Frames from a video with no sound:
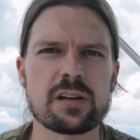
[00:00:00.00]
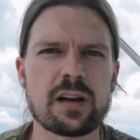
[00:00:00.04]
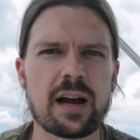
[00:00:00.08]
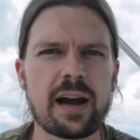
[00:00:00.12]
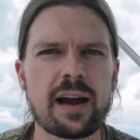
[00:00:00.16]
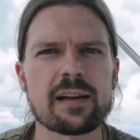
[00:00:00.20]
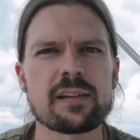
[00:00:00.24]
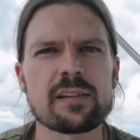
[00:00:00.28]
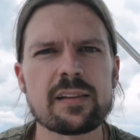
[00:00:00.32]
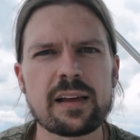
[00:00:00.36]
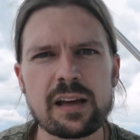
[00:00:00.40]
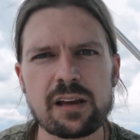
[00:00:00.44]

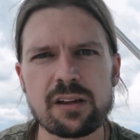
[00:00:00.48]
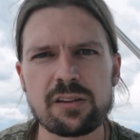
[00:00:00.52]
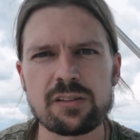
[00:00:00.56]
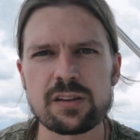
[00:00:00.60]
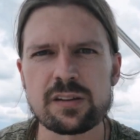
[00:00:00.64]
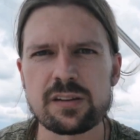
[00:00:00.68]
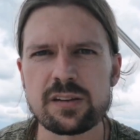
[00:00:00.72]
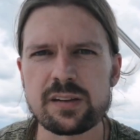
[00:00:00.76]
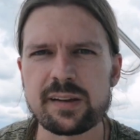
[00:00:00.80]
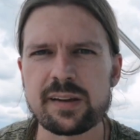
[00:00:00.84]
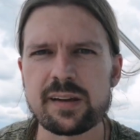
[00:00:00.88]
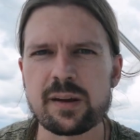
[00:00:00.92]
I like
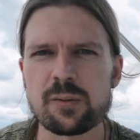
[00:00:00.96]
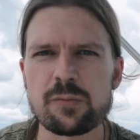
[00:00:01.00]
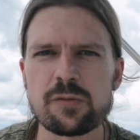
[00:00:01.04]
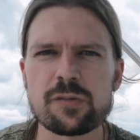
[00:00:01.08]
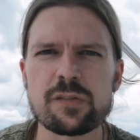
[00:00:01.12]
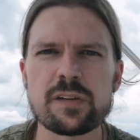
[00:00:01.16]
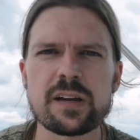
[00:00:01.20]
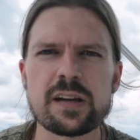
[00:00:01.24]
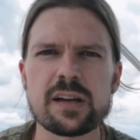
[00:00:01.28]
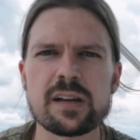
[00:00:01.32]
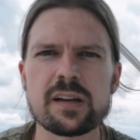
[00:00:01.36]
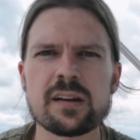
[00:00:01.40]
the
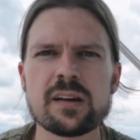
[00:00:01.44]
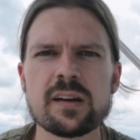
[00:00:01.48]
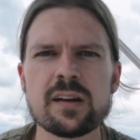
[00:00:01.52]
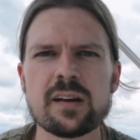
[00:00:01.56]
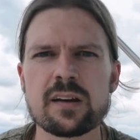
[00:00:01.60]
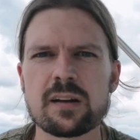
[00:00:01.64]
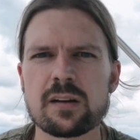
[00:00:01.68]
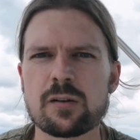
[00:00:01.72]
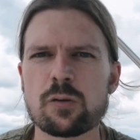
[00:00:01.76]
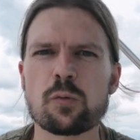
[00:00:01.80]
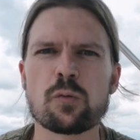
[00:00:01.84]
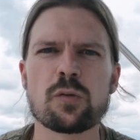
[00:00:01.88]
DMV,
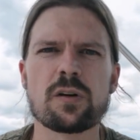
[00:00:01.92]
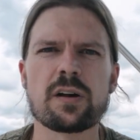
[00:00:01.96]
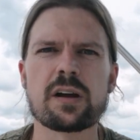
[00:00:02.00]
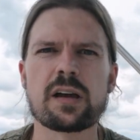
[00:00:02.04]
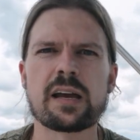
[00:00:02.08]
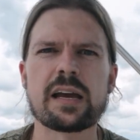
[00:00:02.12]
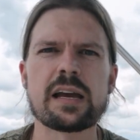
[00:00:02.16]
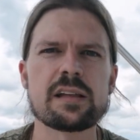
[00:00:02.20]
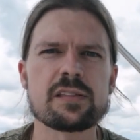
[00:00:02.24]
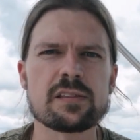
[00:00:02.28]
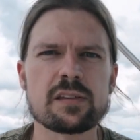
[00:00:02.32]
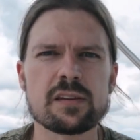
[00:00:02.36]
or uh, well, I
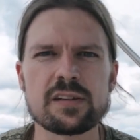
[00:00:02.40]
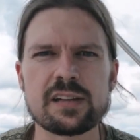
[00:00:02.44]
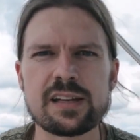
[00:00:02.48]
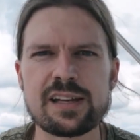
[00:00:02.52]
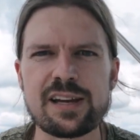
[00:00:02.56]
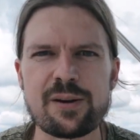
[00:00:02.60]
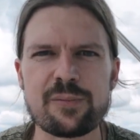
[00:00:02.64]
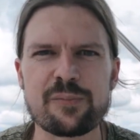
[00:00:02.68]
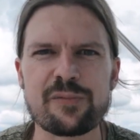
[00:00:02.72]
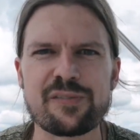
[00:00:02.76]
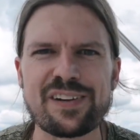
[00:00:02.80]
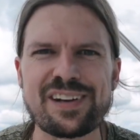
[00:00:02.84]
hate the
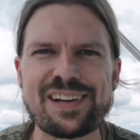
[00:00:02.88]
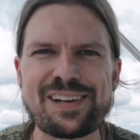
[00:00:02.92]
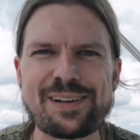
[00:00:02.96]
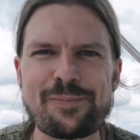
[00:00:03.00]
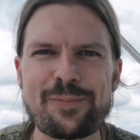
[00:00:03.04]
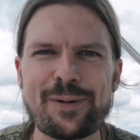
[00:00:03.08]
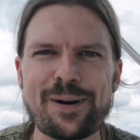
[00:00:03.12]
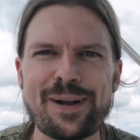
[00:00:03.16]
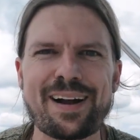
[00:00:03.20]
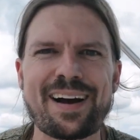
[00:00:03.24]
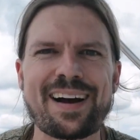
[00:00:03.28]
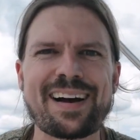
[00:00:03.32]
DMV,
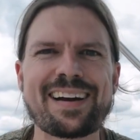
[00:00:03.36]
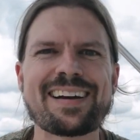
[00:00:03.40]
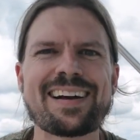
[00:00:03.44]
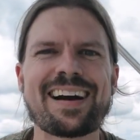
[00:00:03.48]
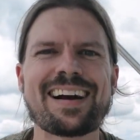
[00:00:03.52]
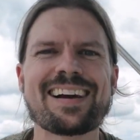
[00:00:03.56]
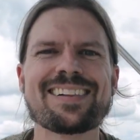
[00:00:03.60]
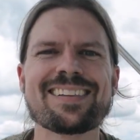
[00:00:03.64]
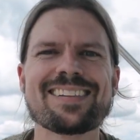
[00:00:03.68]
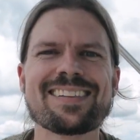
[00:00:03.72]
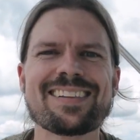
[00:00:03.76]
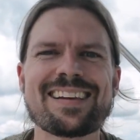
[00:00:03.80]
but I,
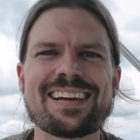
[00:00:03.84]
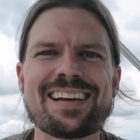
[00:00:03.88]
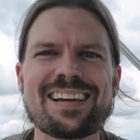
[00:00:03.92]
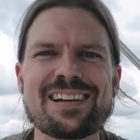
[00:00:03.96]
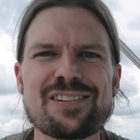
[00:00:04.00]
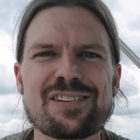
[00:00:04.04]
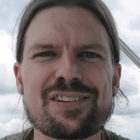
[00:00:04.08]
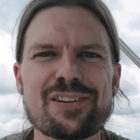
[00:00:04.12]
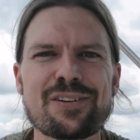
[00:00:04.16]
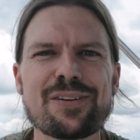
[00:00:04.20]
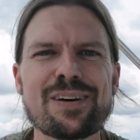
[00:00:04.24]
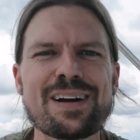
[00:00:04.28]
I
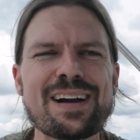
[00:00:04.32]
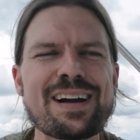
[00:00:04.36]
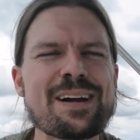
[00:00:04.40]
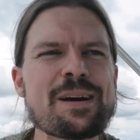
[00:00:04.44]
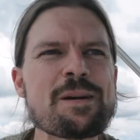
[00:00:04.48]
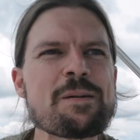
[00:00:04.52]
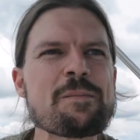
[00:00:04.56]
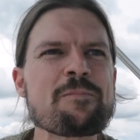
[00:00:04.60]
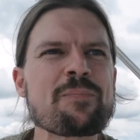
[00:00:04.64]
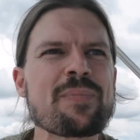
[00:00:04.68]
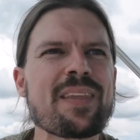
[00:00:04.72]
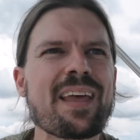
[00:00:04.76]
enjoy
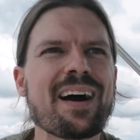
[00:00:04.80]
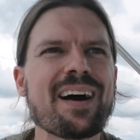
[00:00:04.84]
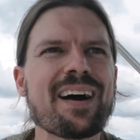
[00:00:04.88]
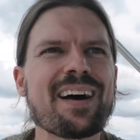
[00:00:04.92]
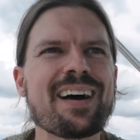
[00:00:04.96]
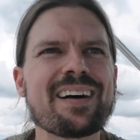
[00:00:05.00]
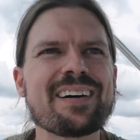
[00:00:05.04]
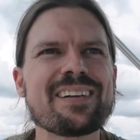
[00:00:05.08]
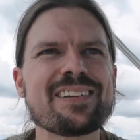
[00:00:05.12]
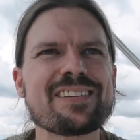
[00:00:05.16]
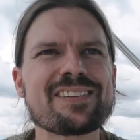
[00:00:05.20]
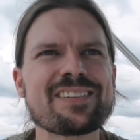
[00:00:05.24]

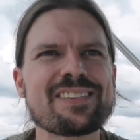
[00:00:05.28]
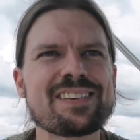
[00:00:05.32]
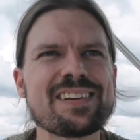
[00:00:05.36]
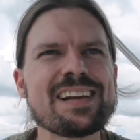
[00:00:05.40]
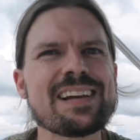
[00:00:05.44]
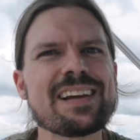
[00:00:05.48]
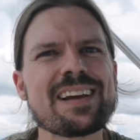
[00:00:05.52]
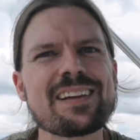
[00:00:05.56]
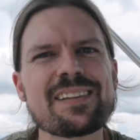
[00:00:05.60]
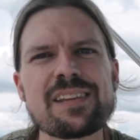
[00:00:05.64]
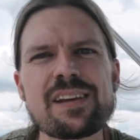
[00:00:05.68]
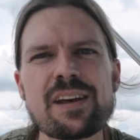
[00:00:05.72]
uh,
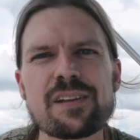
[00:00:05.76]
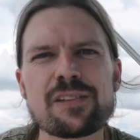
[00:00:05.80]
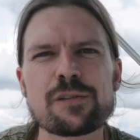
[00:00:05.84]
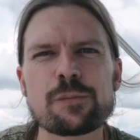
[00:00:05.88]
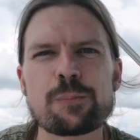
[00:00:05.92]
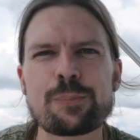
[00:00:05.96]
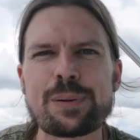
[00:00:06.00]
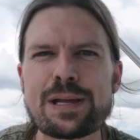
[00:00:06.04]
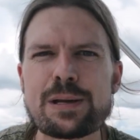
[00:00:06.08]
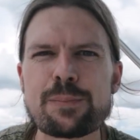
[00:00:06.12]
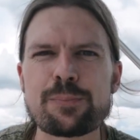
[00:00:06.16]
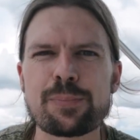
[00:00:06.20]
seeing the other
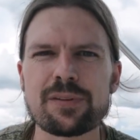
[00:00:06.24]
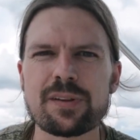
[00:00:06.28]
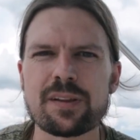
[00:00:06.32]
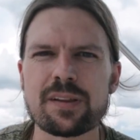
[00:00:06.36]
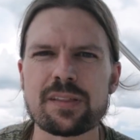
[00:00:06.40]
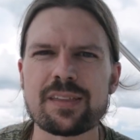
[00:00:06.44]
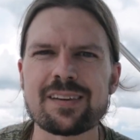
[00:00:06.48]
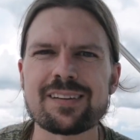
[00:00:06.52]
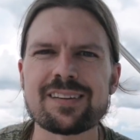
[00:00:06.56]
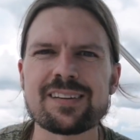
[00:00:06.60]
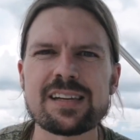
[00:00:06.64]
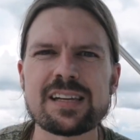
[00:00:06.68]
people
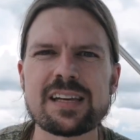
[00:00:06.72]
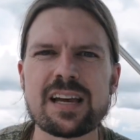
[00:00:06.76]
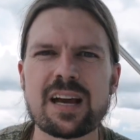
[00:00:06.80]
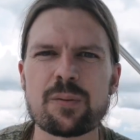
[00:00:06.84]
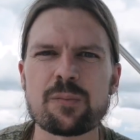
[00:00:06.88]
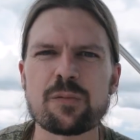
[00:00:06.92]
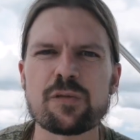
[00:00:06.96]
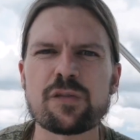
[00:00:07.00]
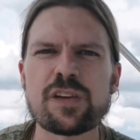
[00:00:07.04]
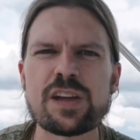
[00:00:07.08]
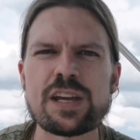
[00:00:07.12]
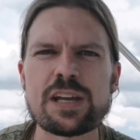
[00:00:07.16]
at the
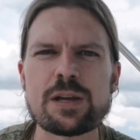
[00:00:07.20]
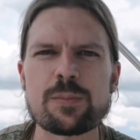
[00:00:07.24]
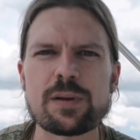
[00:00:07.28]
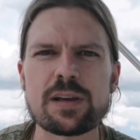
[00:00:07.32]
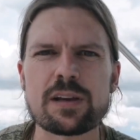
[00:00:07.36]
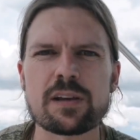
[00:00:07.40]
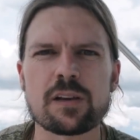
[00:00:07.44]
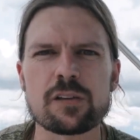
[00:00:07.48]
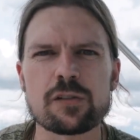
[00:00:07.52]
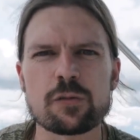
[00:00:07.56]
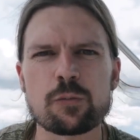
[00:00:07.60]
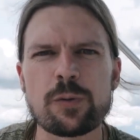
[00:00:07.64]
DMV
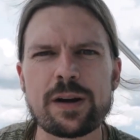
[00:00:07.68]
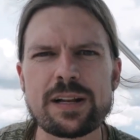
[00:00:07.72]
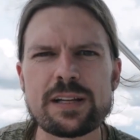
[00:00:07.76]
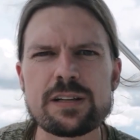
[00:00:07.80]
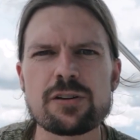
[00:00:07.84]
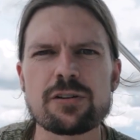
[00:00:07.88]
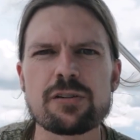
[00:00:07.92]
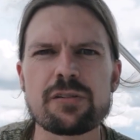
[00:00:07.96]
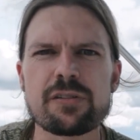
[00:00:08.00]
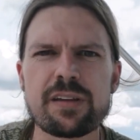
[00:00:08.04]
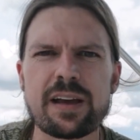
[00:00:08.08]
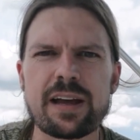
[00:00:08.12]
because when
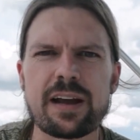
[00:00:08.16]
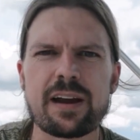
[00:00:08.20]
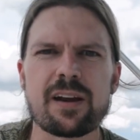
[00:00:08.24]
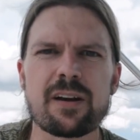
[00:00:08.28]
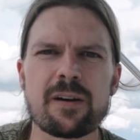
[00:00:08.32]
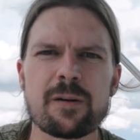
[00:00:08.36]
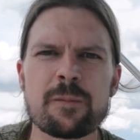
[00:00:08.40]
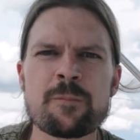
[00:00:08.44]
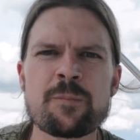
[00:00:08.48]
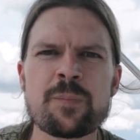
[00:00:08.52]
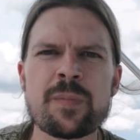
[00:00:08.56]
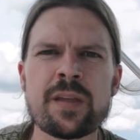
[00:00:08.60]
you're
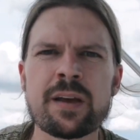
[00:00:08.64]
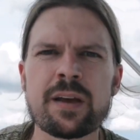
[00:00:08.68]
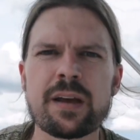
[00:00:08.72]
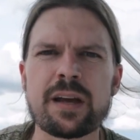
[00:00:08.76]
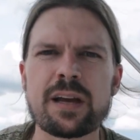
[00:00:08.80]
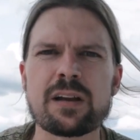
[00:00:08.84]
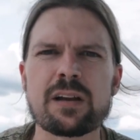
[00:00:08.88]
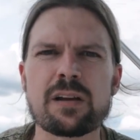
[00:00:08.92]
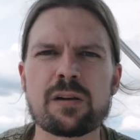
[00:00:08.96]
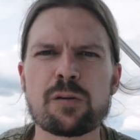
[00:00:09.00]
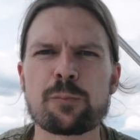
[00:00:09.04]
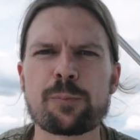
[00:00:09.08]
there,
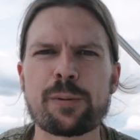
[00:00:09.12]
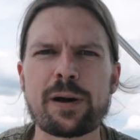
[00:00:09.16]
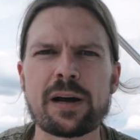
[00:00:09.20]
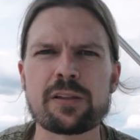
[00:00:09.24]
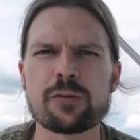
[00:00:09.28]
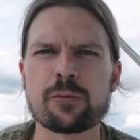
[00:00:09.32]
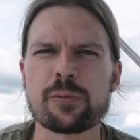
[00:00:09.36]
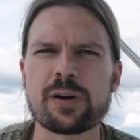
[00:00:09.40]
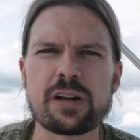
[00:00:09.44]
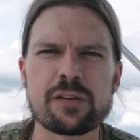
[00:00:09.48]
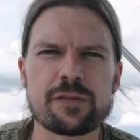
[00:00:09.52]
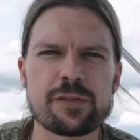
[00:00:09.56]
and uh, by
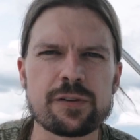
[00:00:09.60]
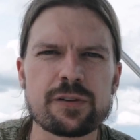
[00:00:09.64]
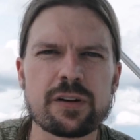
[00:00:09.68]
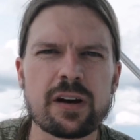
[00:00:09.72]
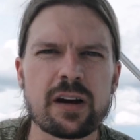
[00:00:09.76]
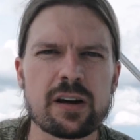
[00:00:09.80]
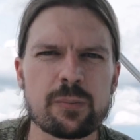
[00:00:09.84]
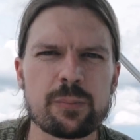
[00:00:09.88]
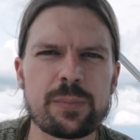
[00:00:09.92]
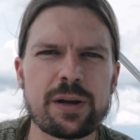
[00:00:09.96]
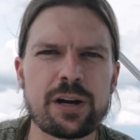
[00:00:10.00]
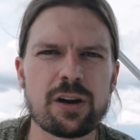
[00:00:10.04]
the way, if you're
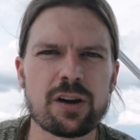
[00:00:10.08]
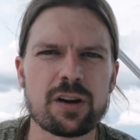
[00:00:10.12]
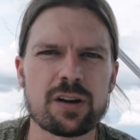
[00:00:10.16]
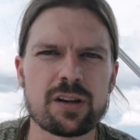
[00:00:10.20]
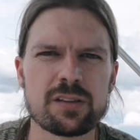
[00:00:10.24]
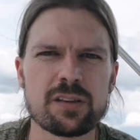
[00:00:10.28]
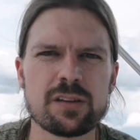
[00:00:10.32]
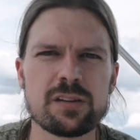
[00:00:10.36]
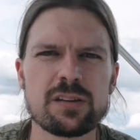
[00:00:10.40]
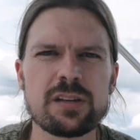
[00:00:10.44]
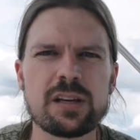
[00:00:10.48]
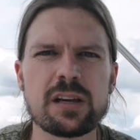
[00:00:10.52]
not
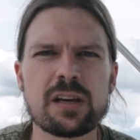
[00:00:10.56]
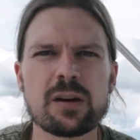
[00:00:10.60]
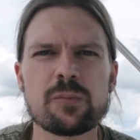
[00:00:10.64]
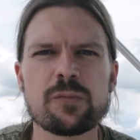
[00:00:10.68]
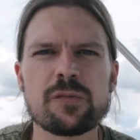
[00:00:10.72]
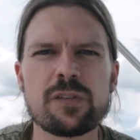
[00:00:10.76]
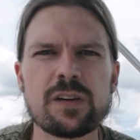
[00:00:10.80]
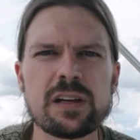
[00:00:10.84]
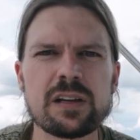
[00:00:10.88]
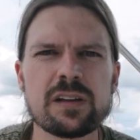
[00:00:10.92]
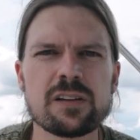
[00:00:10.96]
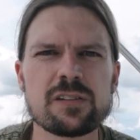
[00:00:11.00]
American, the
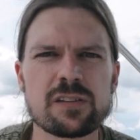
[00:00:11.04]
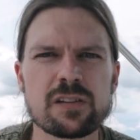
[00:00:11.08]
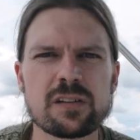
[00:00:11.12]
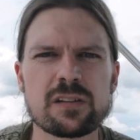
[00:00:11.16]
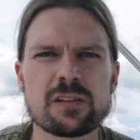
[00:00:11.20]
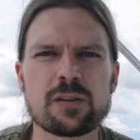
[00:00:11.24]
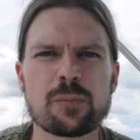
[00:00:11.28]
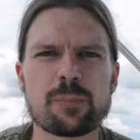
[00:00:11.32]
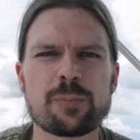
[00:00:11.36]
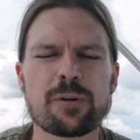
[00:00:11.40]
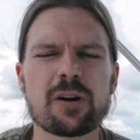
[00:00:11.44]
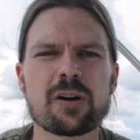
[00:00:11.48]
DMV is a
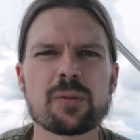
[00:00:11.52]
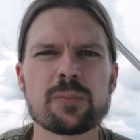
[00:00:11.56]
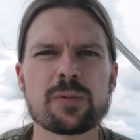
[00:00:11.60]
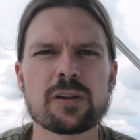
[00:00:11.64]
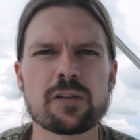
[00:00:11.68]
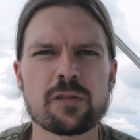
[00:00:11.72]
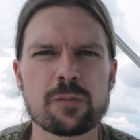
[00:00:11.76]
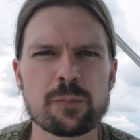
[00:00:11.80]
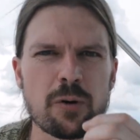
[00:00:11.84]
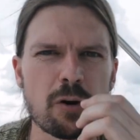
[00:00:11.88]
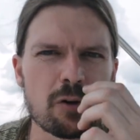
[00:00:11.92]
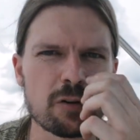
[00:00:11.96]

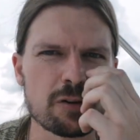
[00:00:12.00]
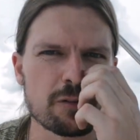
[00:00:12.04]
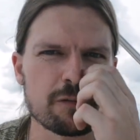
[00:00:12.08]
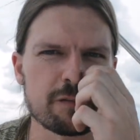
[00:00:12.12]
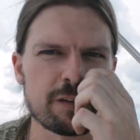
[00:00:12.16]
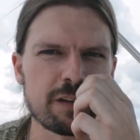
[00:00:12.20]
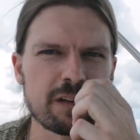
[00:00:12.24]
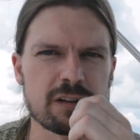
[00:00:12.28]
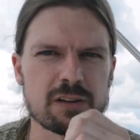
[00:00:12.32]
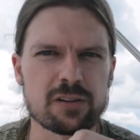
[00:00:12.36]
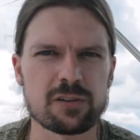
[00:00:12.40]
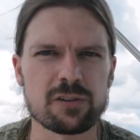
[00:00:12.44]
Department of Motor
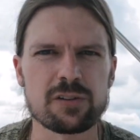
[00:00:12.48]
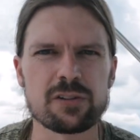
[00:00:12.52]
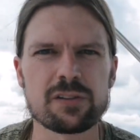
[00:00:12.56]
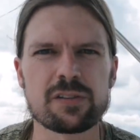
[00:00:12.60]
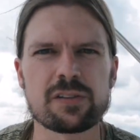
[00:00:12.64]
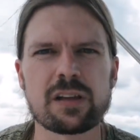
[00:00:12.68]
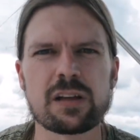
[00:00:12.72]
Vehicles.